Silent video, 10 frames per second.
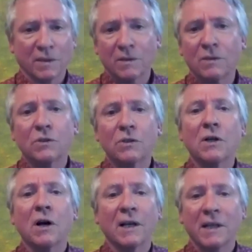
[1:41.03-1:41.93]
you're
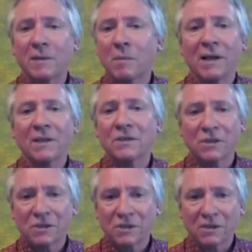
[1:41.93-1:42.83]
denying my
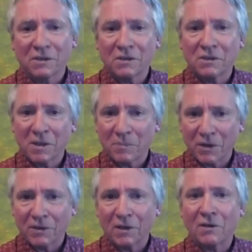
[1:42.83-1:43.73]
existence,
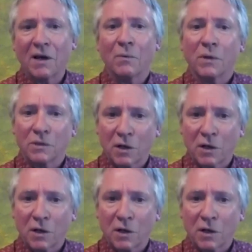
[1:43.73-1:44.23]
something like that, when